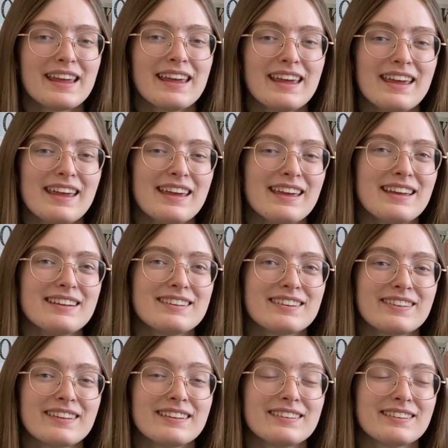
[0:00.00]
it.
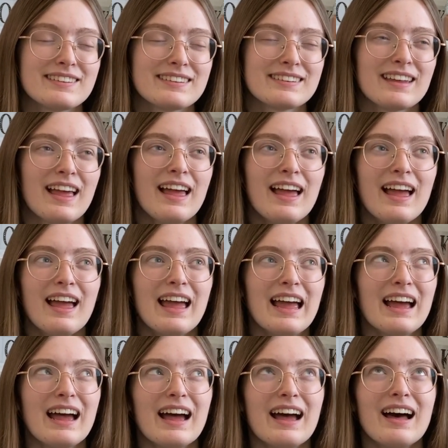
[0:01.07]
It's
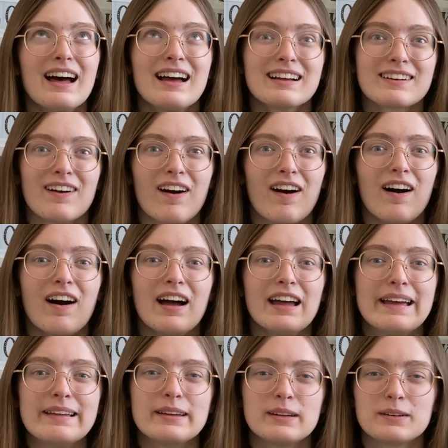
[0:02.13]
got
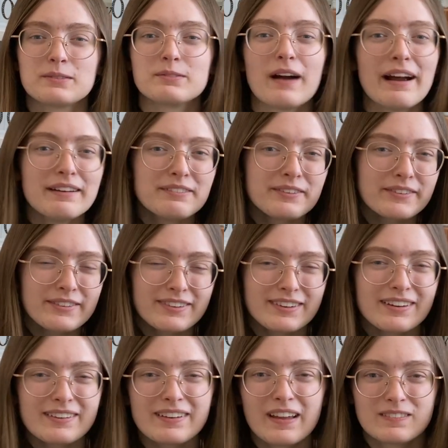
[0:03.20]
rivals to
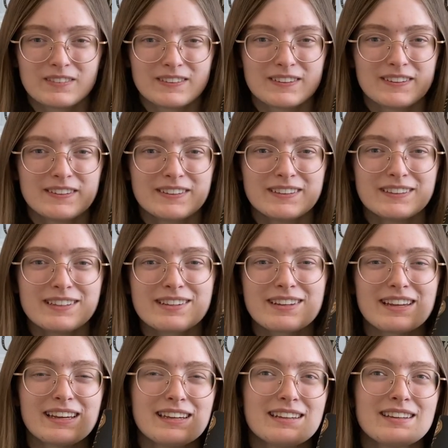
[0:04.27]
lovers.
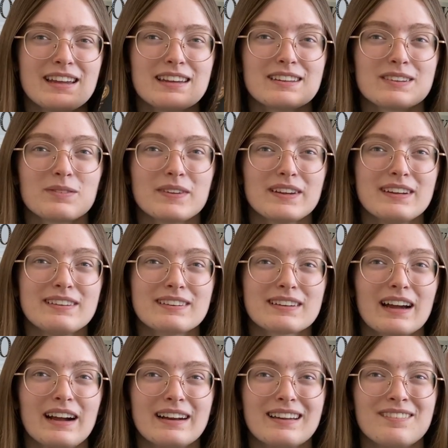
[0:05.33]
It takes place
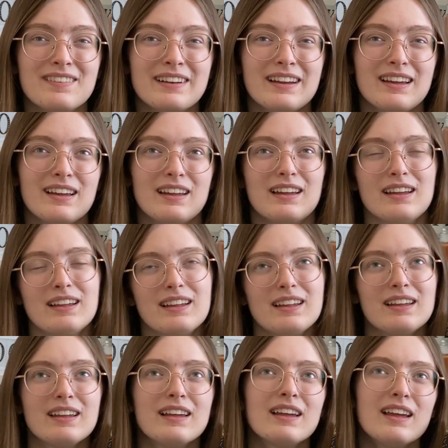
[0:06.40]
kind of in a
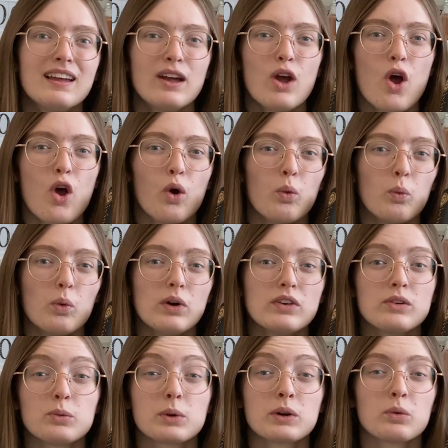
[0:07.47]
World
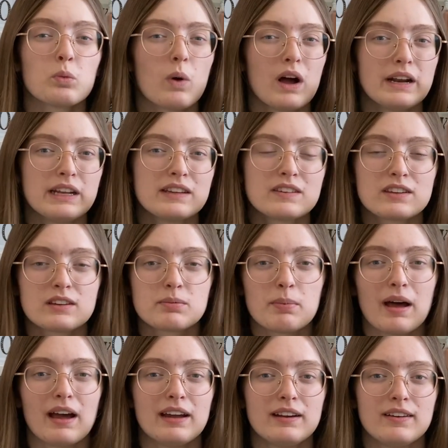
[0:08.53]
War I
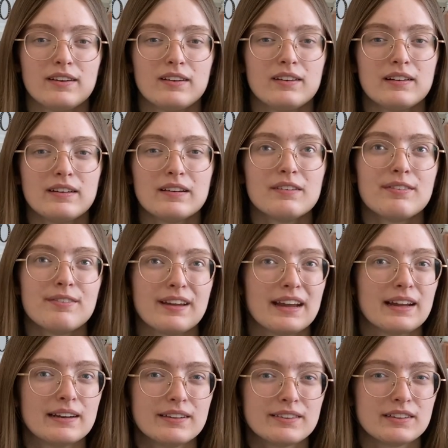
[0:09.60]
inspired
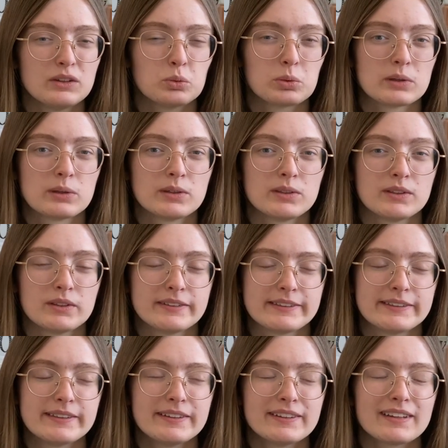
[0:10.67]
fantasy
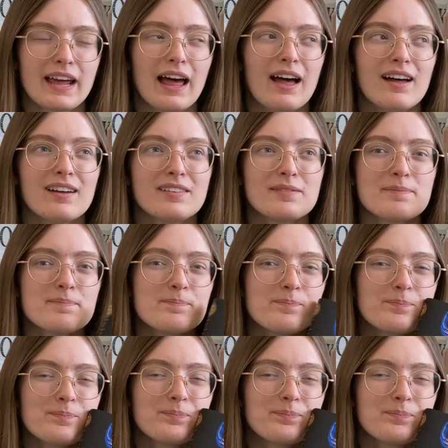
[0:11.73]
world, and